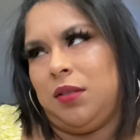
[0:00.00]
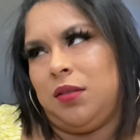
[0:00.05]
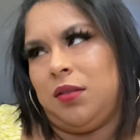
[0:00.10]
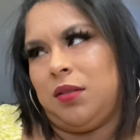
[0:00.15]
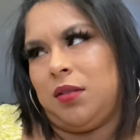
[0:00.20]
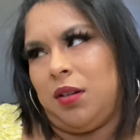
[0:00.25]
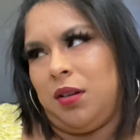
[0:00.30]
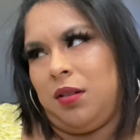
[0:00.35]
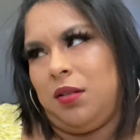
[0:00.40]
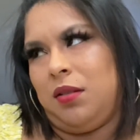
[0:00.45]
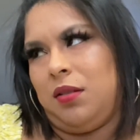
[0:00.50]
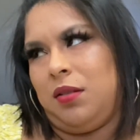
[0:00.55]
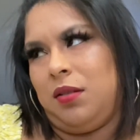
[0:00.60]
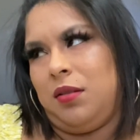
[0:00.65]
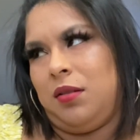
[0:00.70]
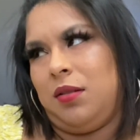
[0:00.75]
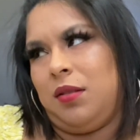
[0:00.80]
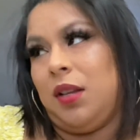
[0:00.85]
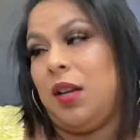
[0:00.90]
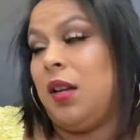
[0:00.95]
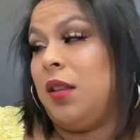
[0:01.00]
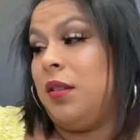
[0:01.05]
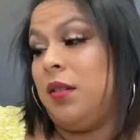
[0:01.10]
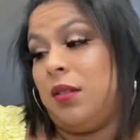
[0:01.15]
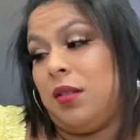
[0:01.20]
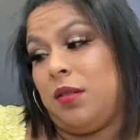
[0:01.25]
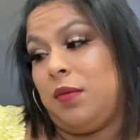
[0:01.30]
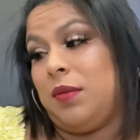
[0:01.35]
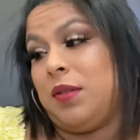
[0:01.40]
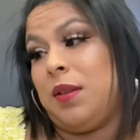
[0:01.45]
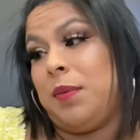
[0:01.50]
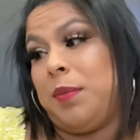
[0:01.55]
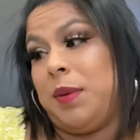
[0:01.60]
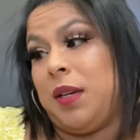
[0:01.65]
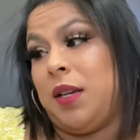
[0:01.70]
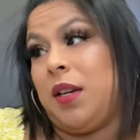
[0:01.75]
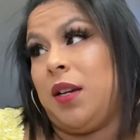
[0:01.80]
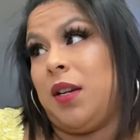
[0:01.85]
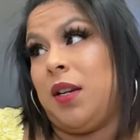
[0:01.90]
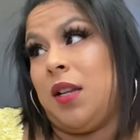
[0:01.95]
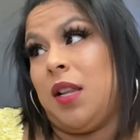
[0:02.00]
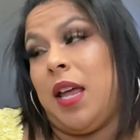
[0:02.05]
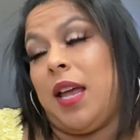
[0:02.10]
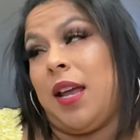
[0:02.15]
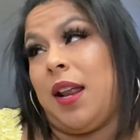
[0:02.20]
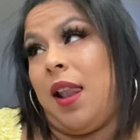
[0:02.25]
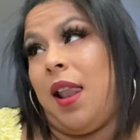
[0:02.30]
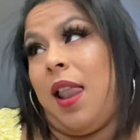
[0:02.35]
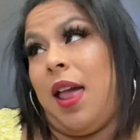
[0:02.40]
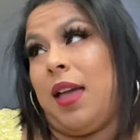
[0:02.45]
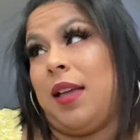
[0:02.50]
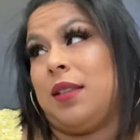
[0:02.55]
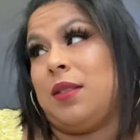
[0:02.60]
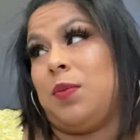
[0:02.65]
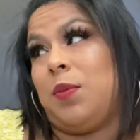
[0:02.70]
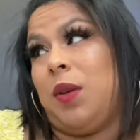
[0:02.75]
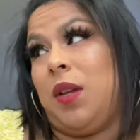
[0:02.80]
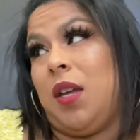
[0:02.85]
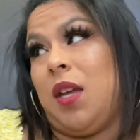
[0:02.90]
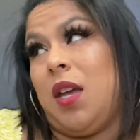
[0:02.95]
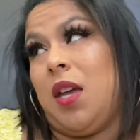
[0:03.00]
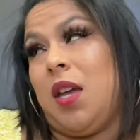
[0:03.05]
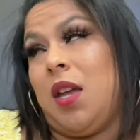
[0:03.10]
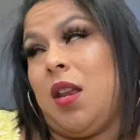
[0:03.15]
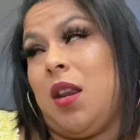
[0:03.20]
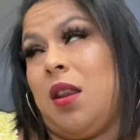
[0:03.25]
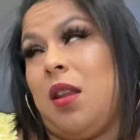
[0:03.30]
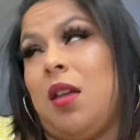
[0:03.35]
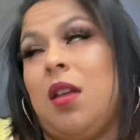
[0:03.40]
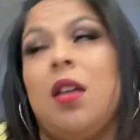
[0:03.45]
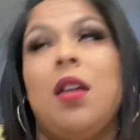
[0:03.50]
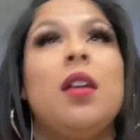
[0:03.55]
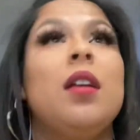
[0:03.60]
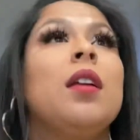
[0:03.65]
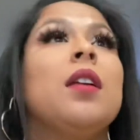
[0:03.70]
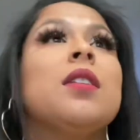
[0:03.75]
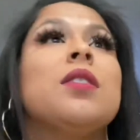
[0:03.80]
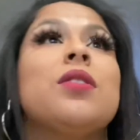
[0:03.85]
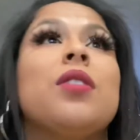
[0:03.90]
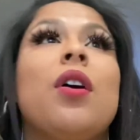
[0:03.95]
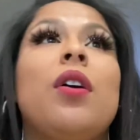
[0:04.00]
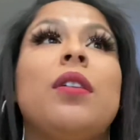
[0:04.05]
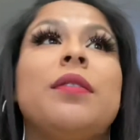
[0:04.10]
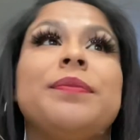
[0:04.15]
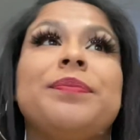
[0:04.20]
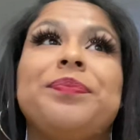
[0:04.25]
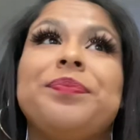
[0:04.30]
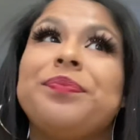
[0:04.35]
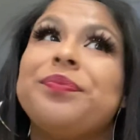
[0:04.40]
girl, that other girl was up in here like last weekend. So